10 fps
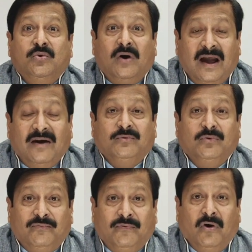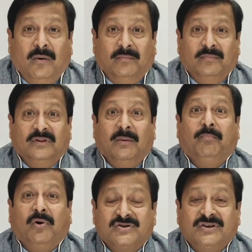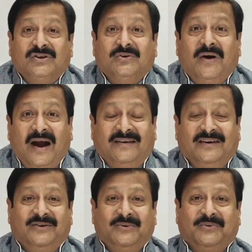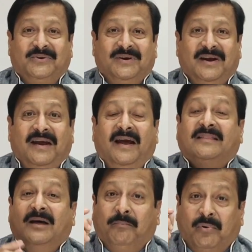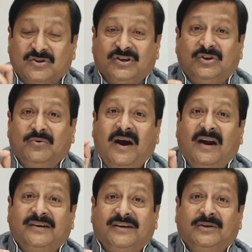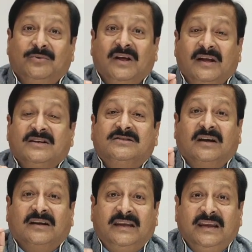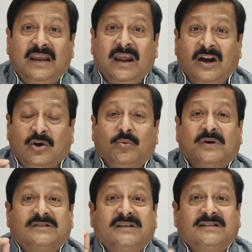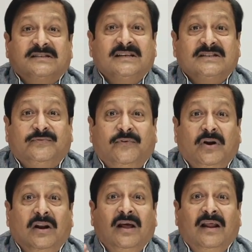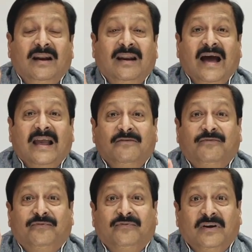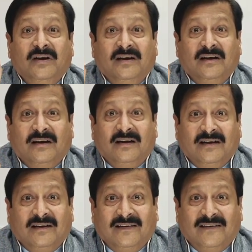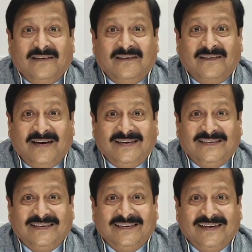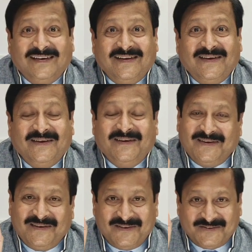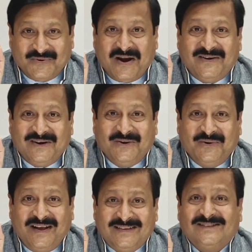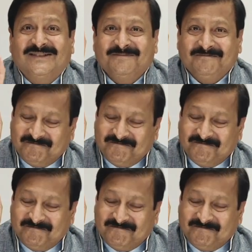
you have to form. The positive attitude. And the positive attitude is the key to a successful life. Right? So attitude is